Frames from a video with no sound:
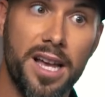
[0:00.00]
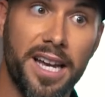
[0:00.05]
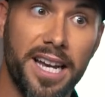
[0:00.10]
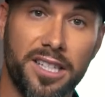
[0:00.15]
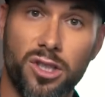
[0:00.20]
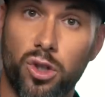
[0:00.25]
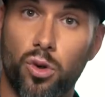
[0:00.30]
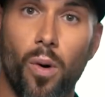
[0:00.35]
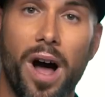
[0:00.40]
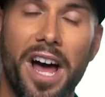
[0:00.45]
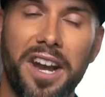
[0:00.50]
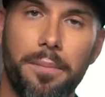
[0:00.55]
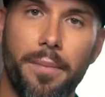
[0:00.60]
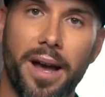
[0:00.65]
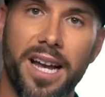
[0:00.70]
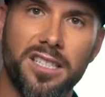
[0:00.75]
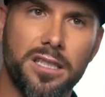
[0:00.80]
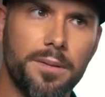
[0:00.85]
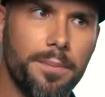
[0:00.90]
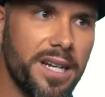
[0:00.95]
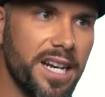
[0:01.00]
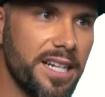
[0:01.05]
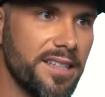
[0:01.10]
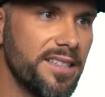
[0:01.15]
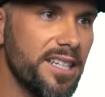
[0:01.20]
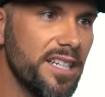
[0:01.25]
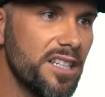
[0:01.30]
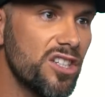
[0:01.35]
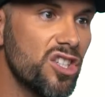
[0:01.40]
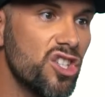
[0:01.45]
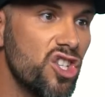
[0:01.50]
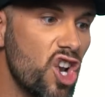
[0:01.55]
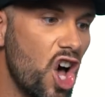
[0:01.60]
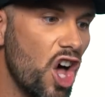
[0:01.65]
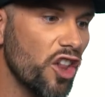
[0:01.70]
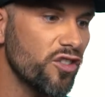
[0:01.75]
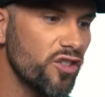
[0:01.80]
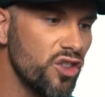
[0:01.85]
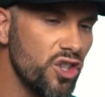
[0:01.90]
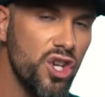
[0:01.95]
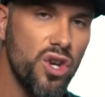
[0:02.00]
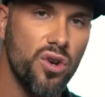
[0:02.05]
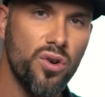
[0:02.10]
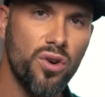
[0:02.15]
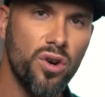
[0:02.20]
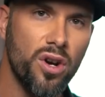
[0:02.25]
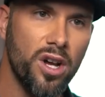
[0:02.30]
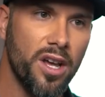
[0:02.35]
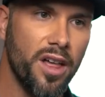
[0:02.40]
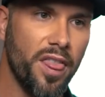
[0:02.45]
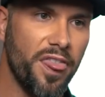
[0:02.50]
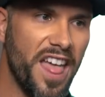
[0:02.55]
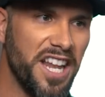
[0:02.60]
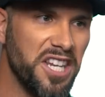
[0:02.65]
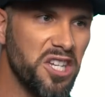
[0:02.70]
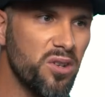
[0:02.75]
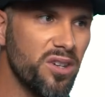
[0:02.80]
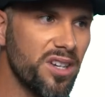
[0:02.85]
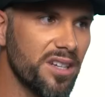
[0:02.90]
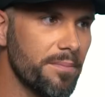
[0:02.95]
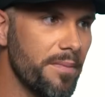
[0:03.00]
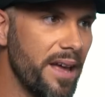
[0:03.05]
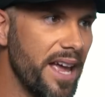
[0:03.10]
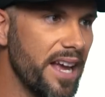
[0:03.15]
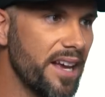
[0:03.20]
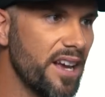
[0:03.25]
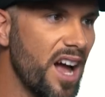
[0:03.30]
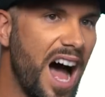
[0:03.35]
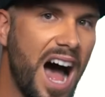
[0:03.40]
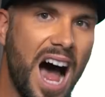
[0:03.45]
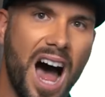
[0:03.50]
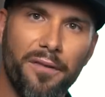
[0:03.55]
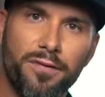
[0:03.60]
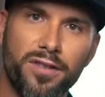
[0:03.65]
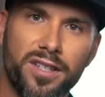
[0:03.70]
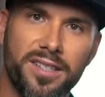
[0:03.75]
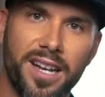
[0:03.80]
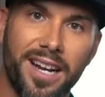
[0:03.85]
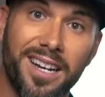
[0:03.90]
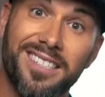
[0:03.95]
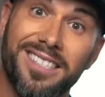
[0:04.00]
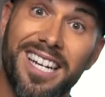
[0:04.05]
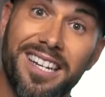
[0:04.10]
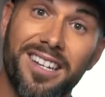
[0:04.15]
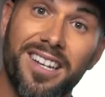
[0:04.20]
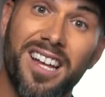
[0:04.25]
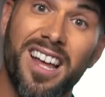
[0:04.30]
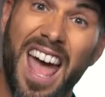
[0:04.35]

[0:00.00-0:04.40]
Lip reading: It's quite amazing, but I did not knew that you can make half a second